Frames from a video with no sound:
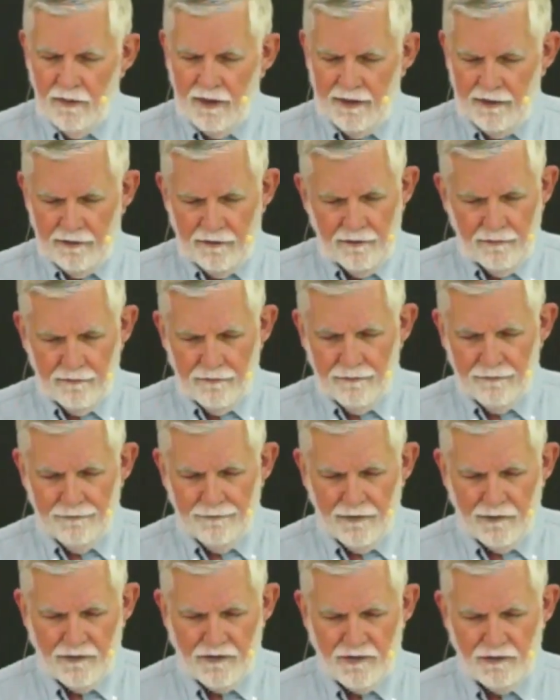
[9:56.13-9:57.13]
Well,
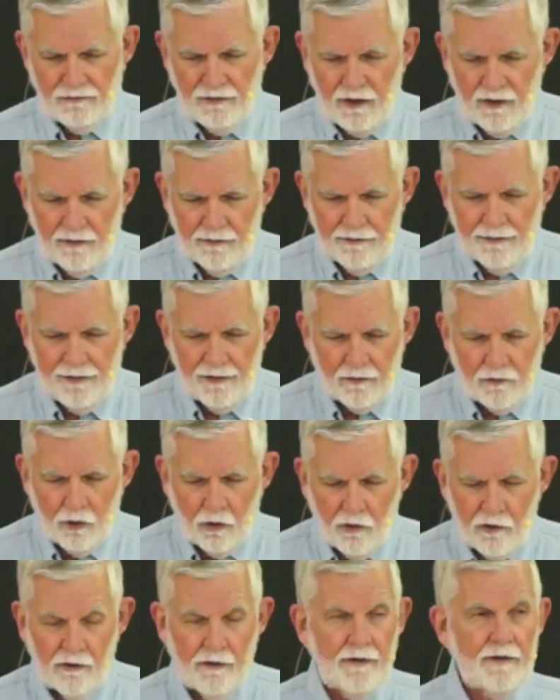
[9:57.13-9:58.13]
first of all, the
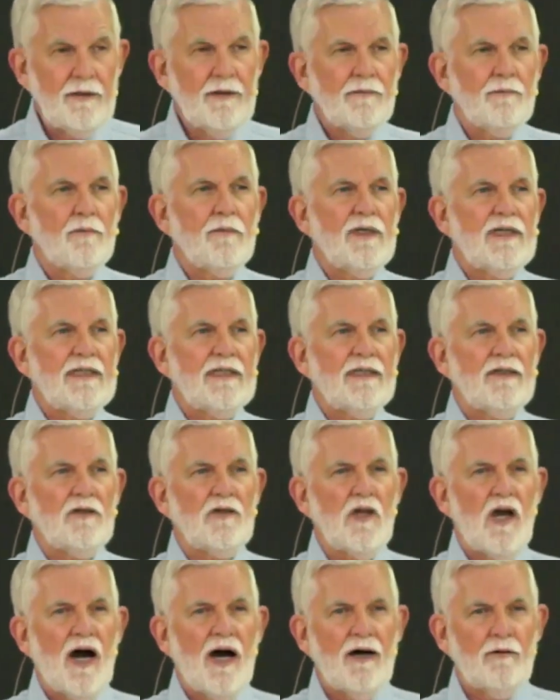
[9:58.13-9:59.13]
Lord,
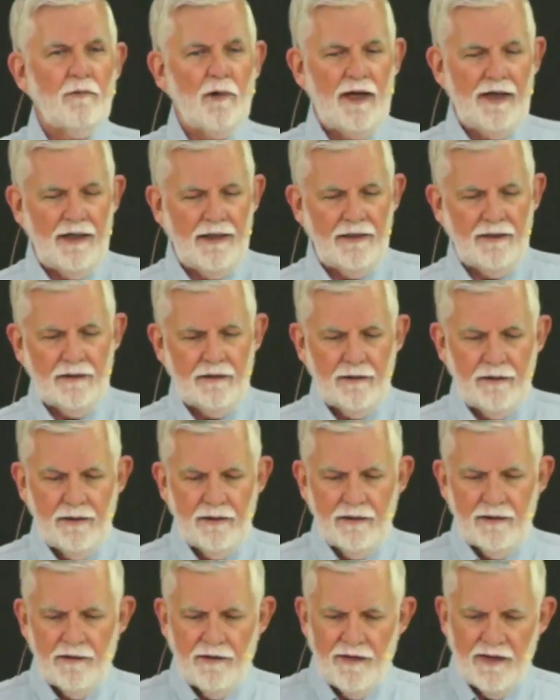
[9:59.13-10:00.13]
meaning Yahweh,
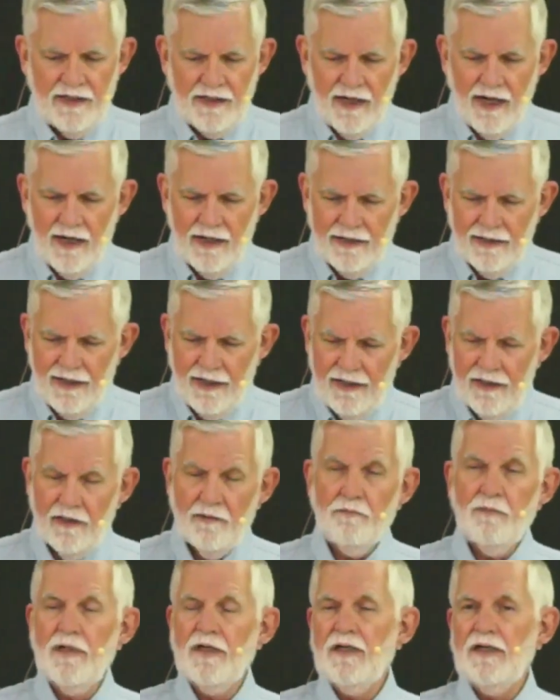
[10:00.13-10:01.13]
the I
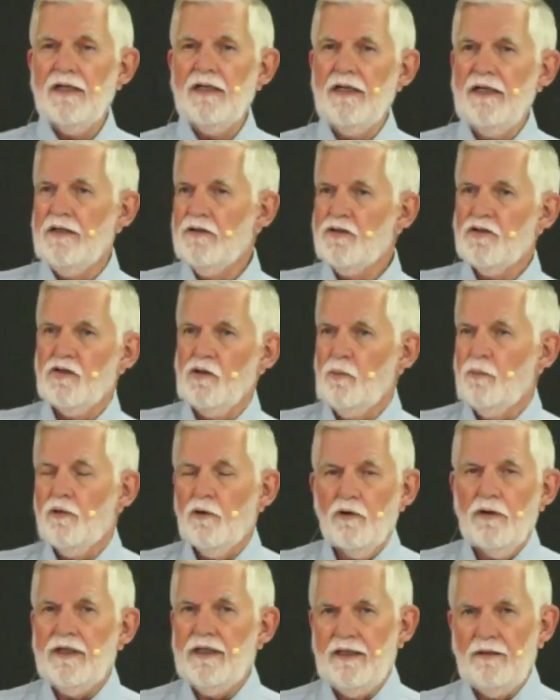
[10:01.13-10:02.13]
am, is
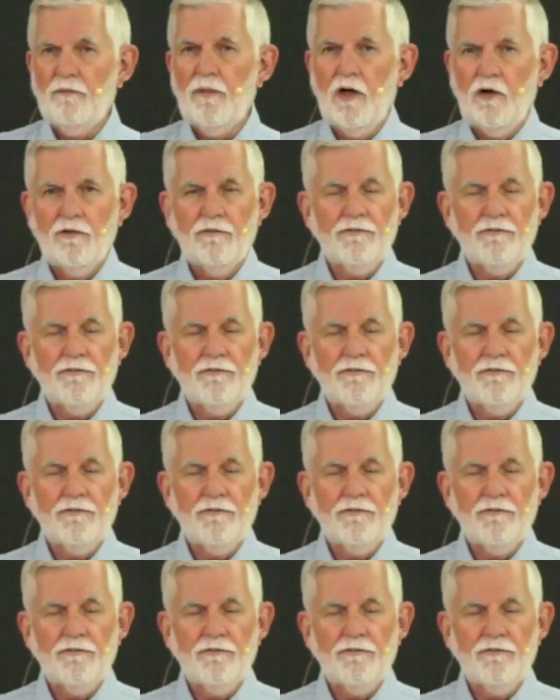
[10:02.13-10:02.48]
supreme